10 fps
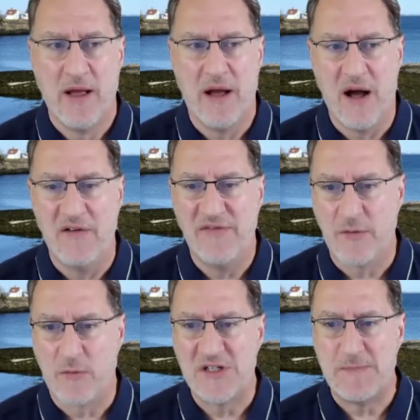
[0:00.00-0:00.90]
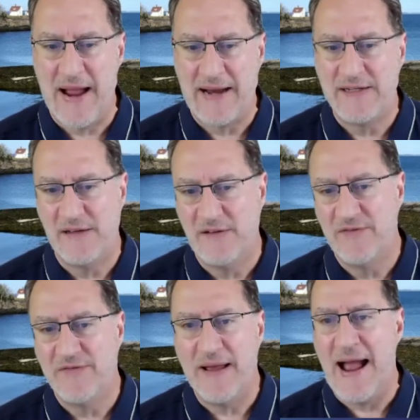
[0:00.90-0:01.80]
of the respective
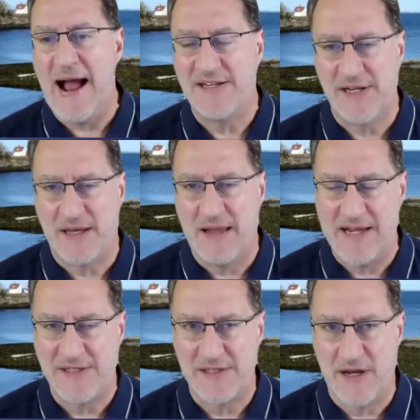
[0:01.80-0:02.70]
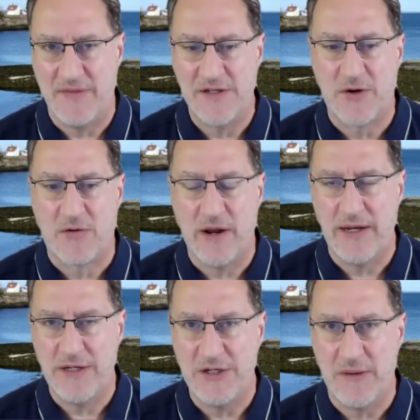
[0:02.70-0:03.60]
asset classes on this grid
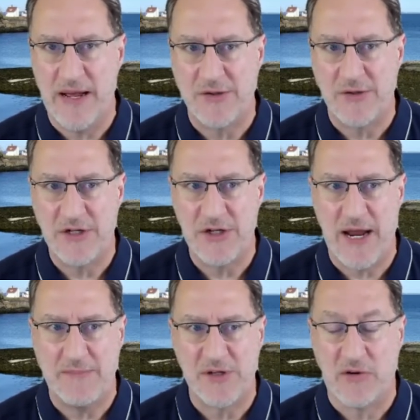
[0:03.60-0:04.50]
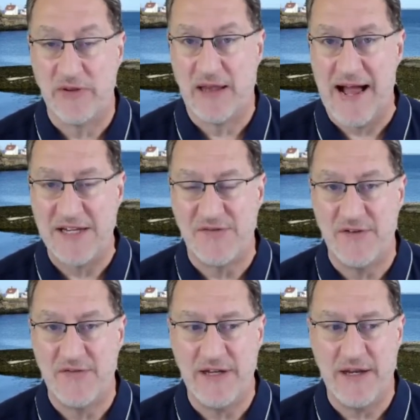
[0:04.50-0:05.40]
in geometric shapes over the last
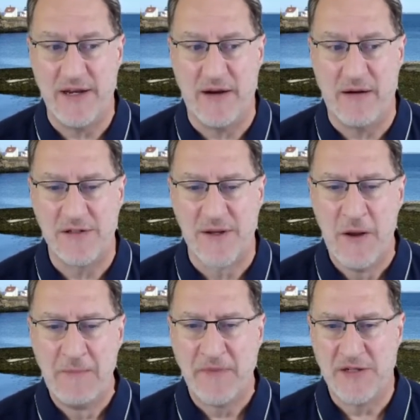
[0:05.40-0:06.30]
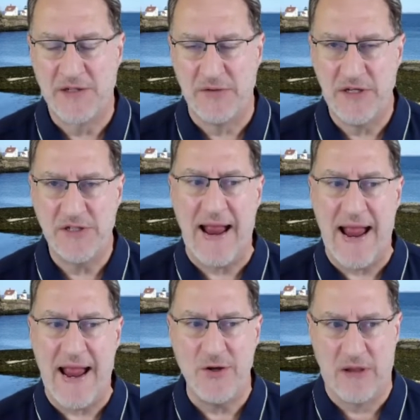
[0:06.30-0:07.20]
15 years. And so these are
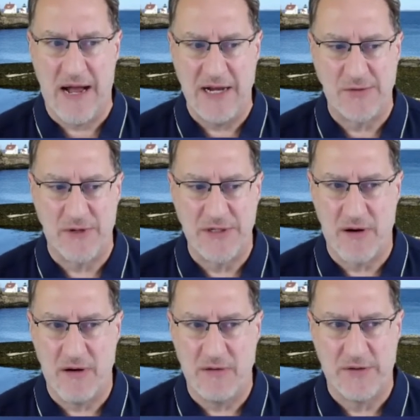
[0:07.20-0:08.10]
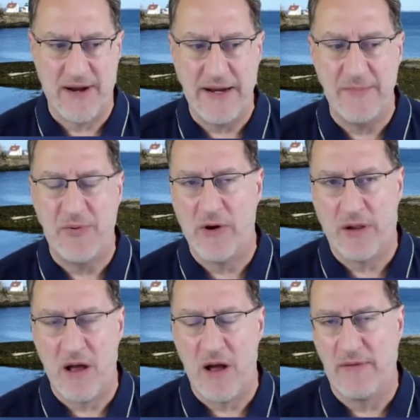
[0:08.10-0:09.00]
annualized returns. So at any point
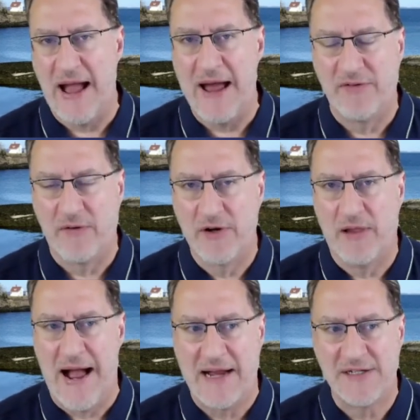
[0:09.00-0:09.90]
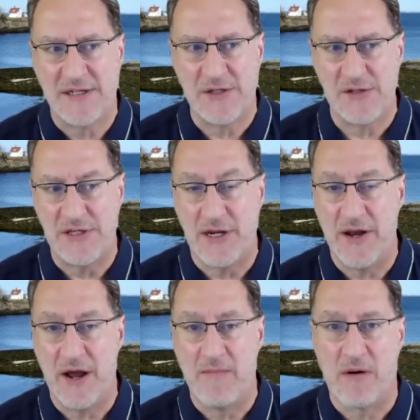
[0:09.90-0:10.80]
along that vertical axis, you see a
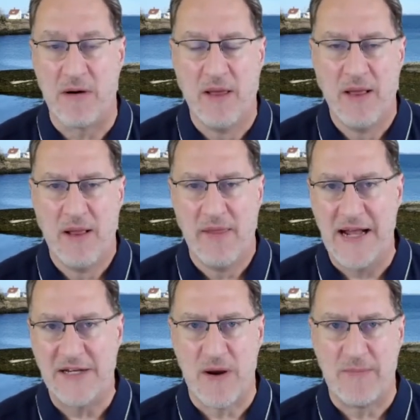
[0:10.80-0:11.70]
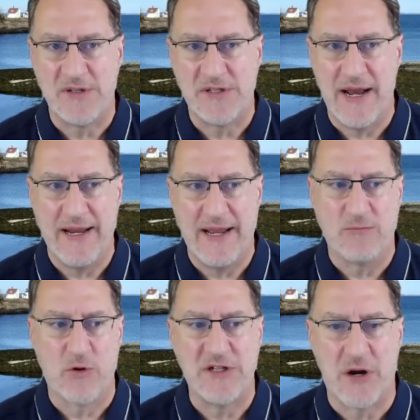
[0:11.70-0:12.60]
number that's representing a
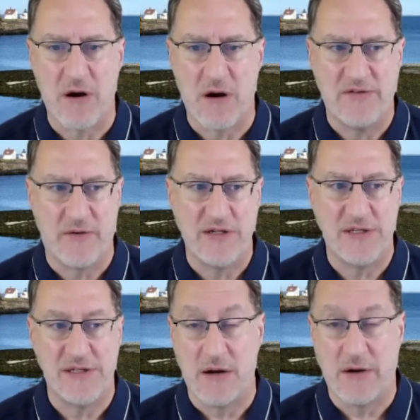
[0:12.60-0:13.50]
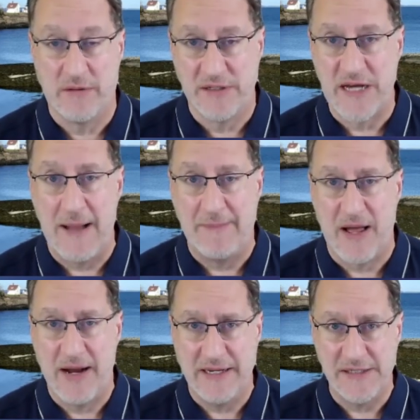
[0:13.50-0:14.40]
return. For instance, I'll go to the top
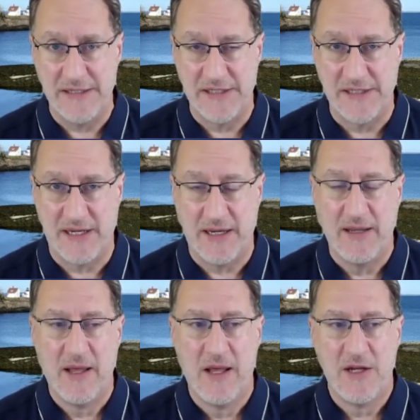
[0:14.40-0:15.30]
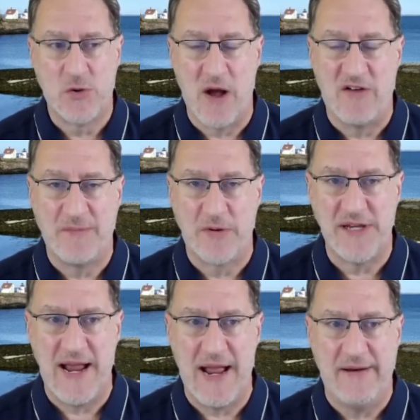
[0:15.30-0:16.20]
line, easy to see,
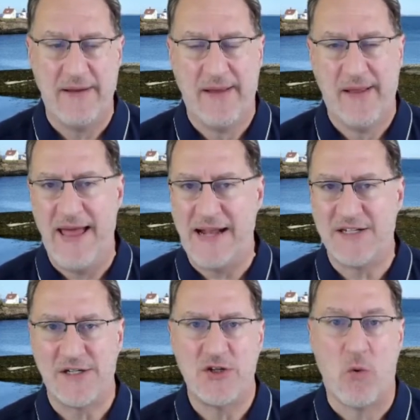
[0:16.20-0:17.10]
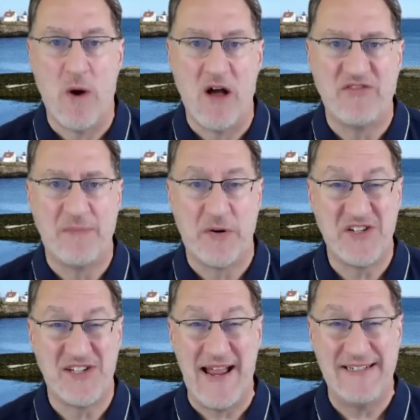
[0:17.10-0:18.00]
12%. That's
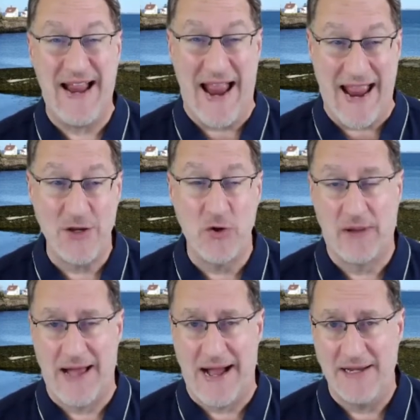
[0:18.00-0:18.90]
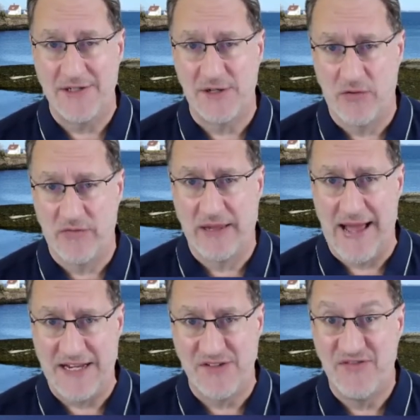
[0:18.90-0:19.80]
12% annualized over the
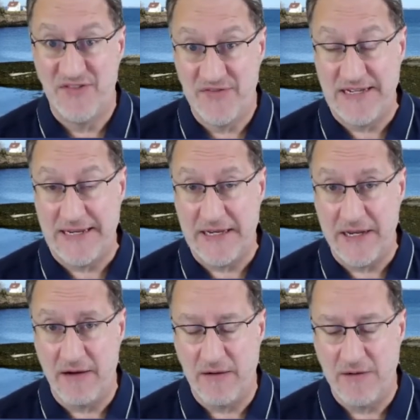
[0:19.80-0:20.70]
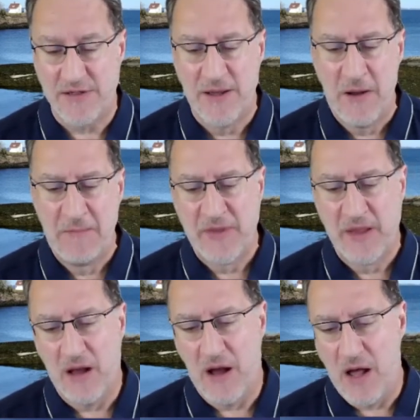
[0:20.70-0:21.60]
last 15 years.
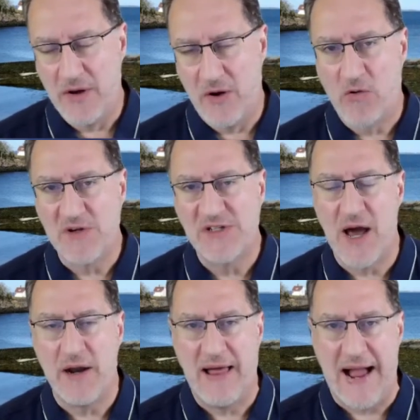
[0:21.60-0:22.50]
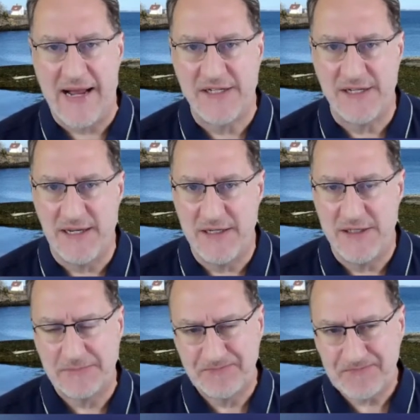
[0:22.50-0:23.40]
On the horizontal axis